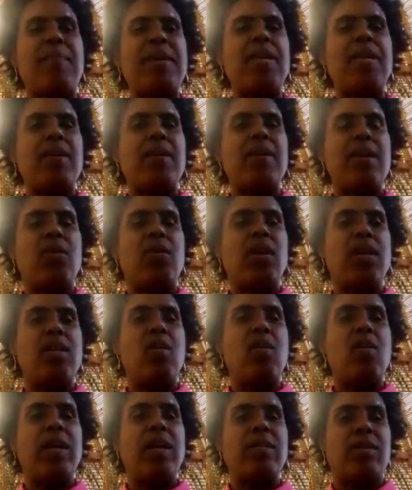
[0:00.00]
Um, very
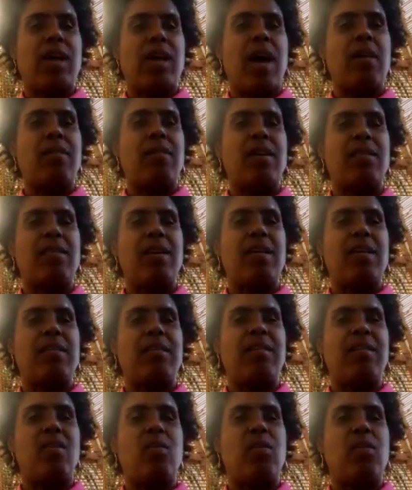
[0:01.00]
difficult to
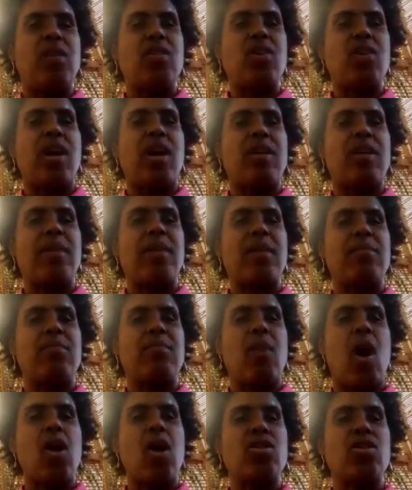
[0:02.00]
social
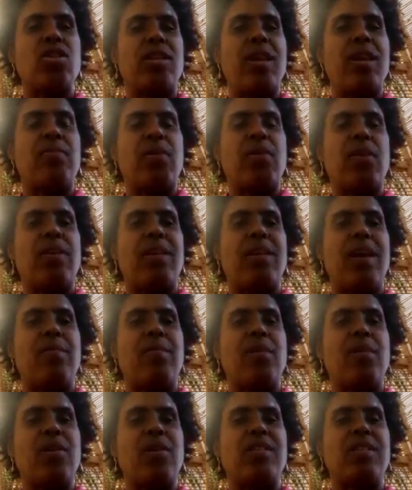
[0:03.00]
distance.
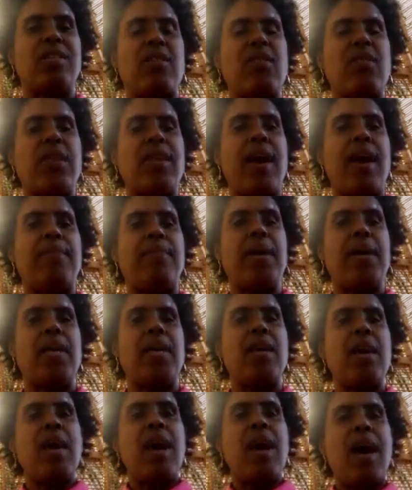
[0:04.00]
Um, and at
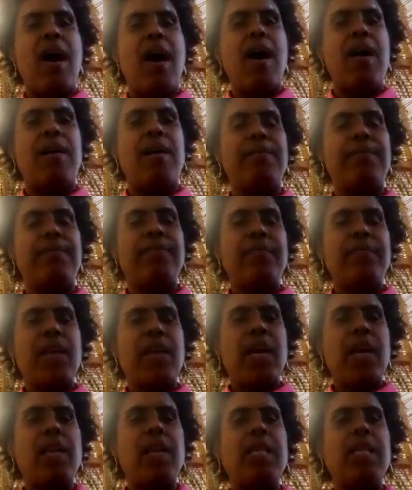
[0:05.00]
times, you know,
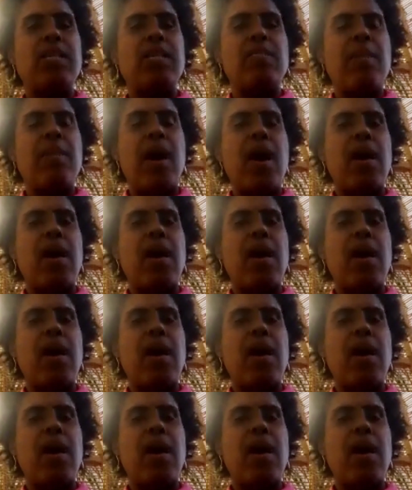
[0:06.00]
feeling